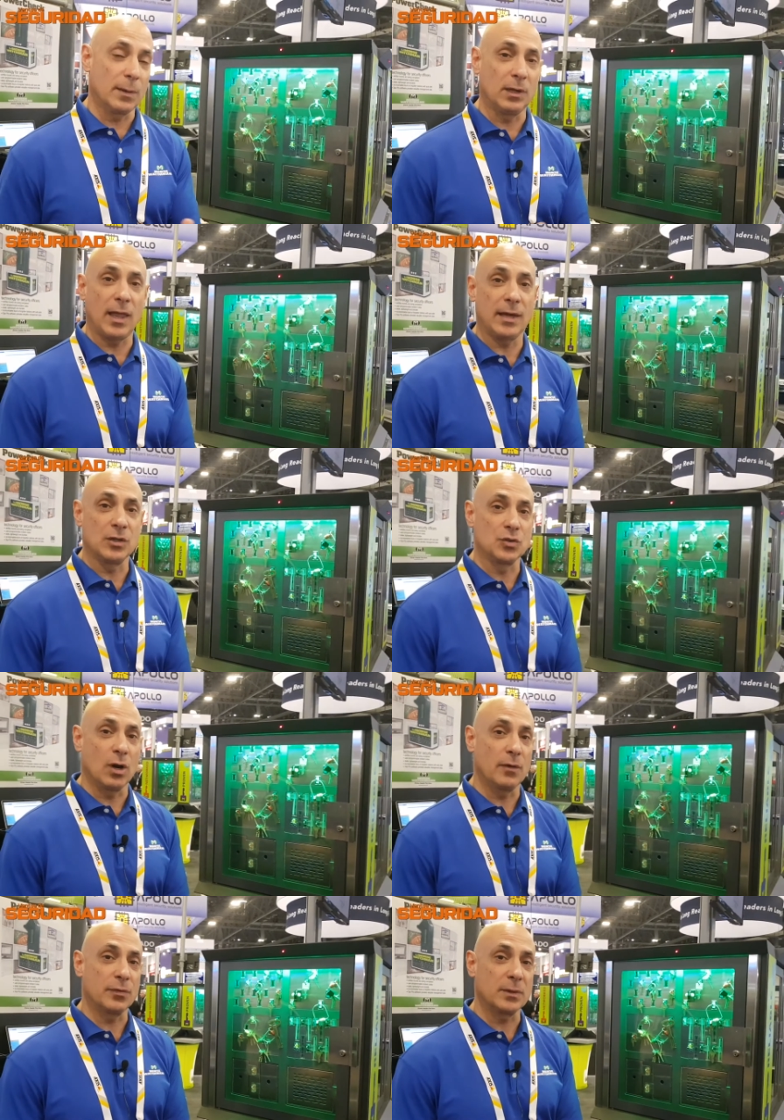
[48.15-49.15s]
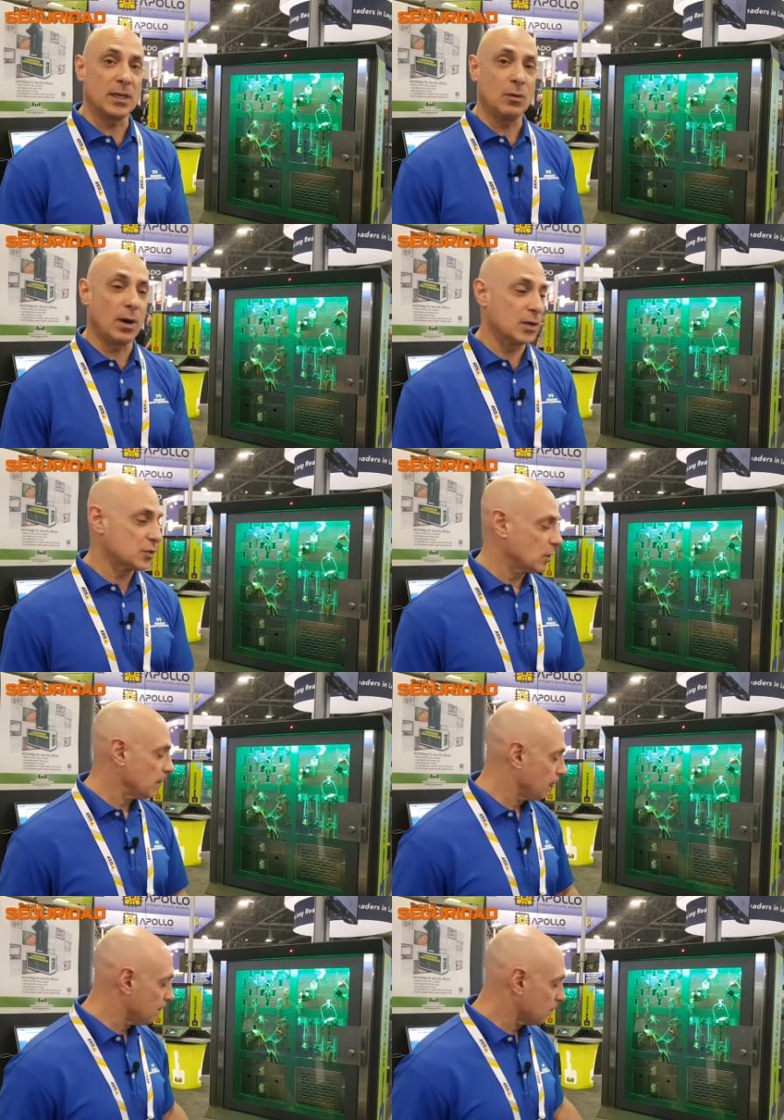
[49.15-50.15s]
I'm allowed to draw from the key watcher
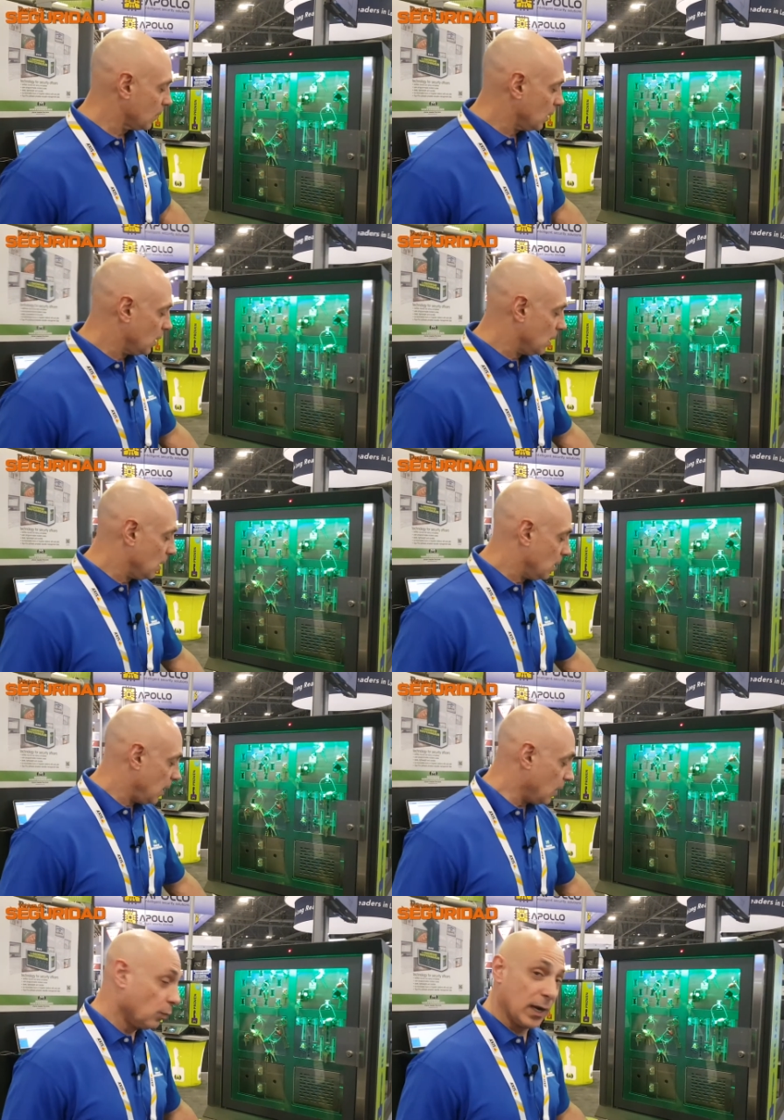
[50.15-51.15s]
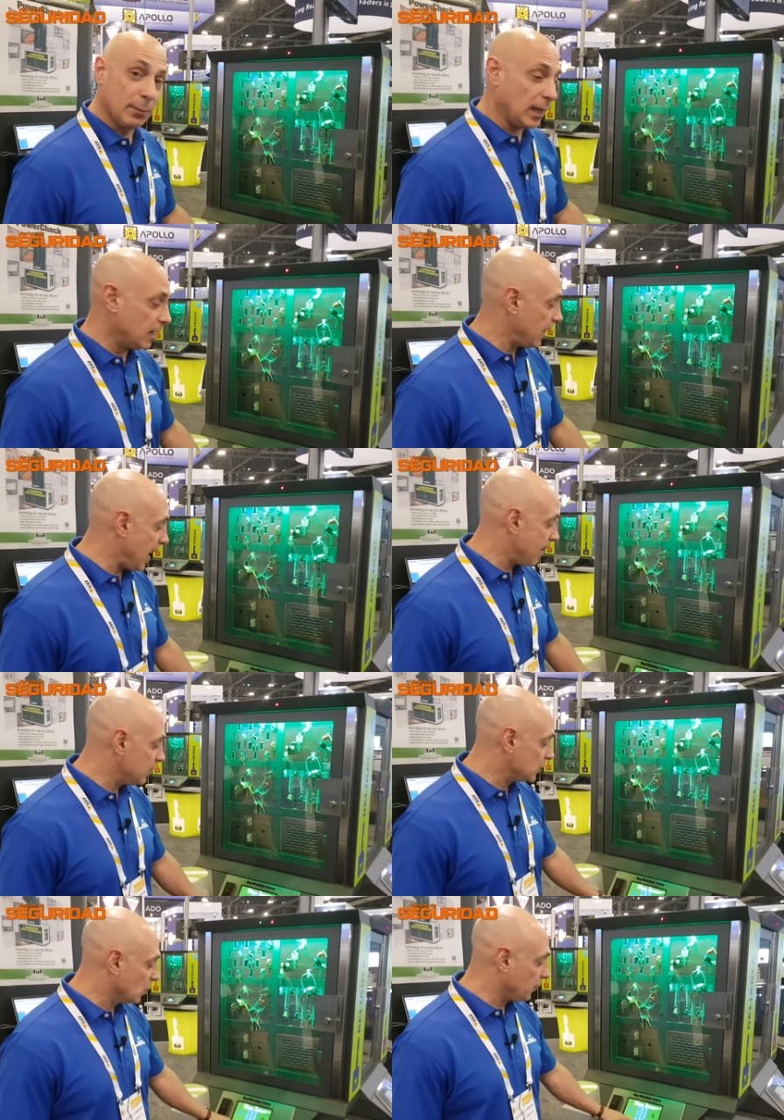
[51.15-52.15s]
and when I'm allowed to have
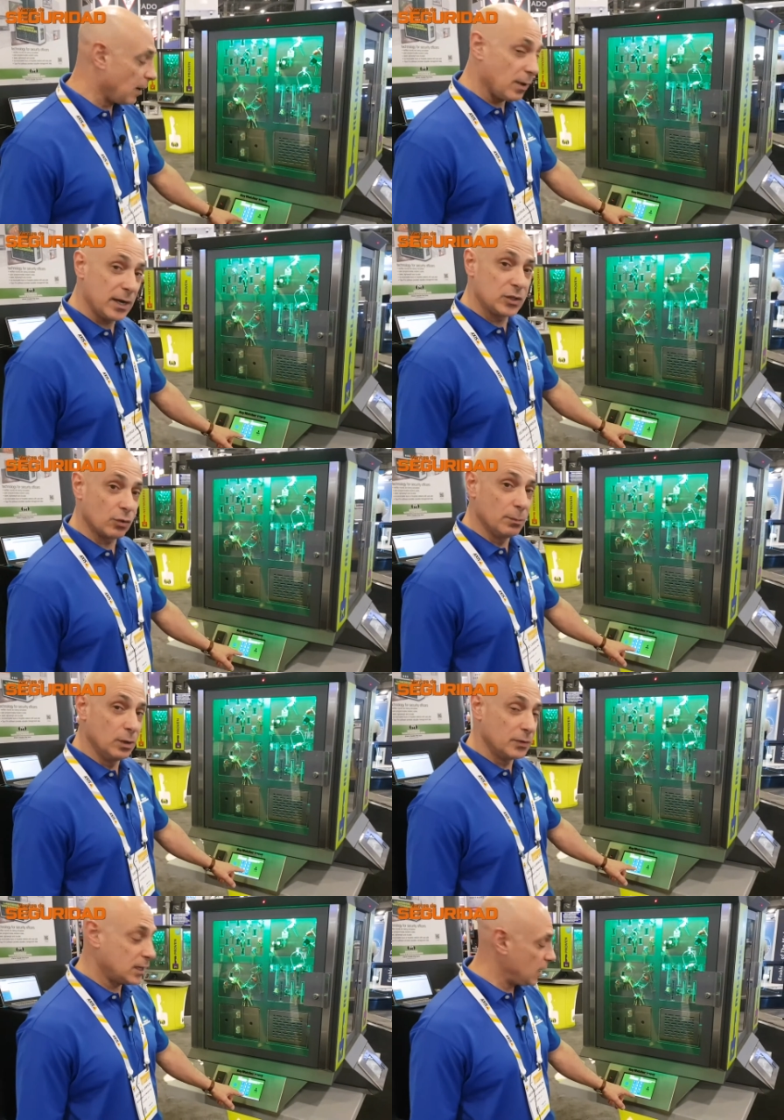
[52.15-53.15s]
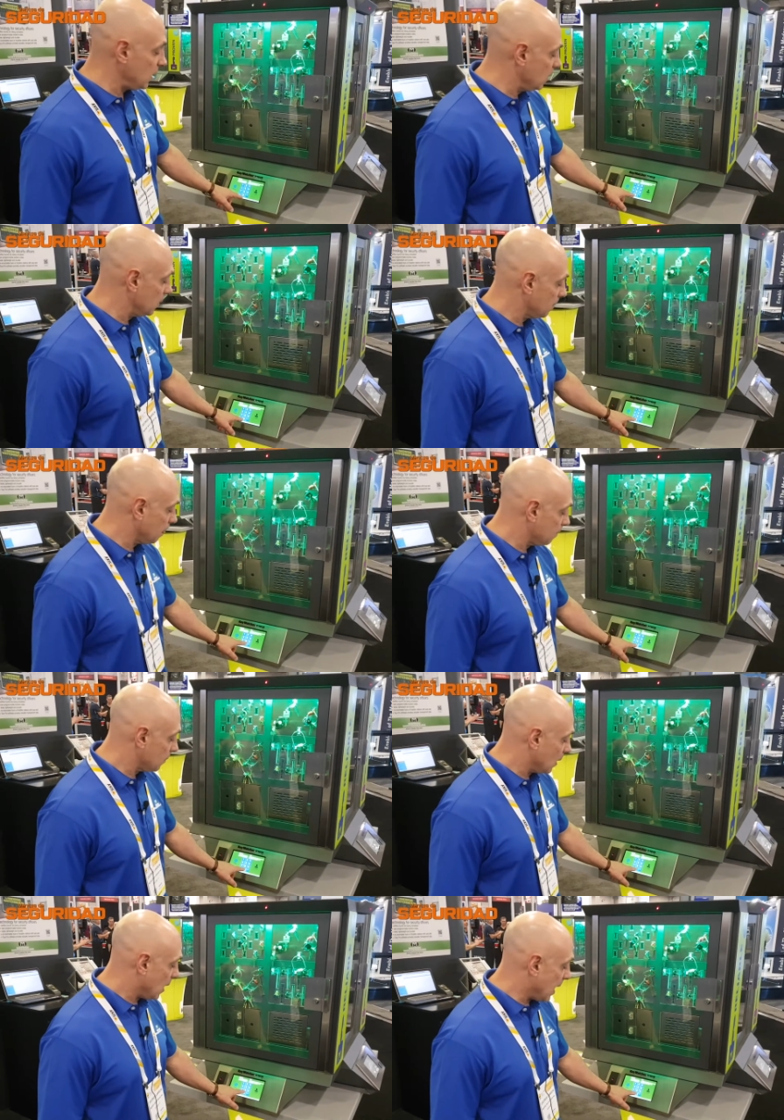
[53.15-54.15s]
it. So if I wanted to remove a key,
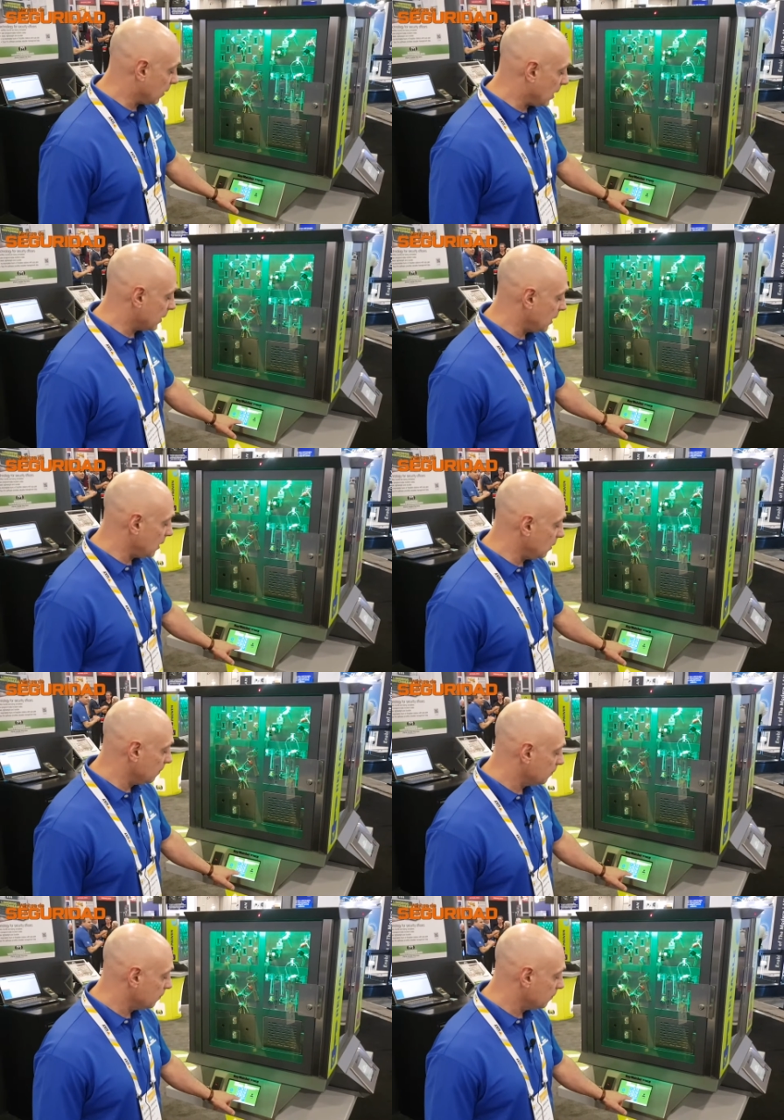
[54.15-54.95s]
I log in,